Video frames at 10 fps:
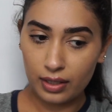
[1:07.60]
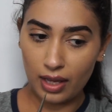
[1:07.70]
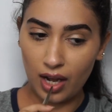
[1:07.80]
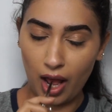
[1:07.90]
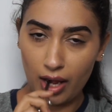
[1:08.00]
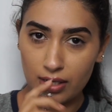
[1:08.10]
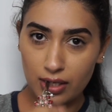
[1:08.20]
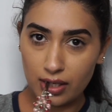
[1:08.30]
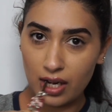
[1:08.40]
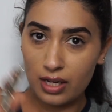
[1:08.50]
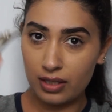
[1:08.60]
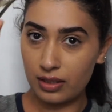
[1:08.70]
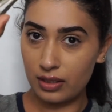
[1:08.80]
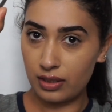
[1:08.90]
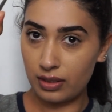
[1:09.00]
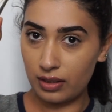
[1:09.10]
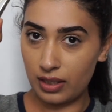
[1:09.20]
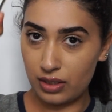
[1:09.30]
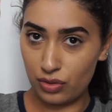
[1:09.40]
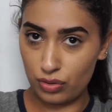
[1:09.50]
get like
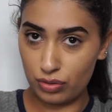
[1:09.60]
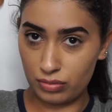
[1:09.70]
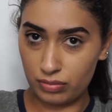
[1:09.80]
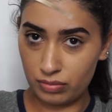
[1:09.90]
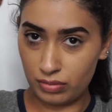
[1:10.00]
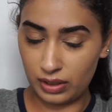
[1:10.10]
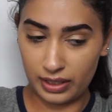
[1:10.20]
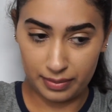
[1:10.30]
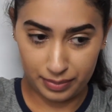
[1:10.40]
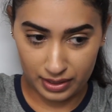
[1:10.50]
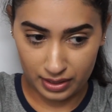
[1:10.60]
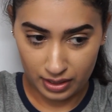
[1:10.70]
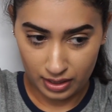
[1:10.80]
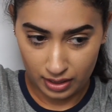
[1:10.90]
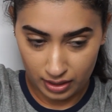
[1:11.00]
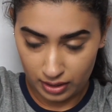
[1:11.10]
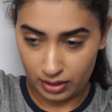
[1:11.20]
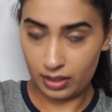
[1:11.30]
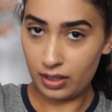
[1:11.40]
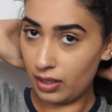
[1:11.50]
these little clips,
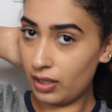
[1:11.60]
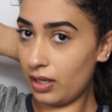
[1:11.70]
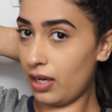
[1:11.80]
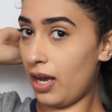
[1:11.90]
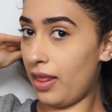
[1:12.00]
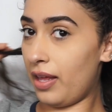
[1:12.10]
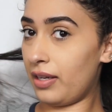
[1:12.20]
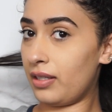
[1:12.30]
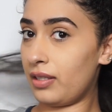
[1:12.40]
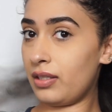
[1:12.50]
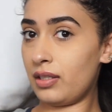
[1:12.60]
and then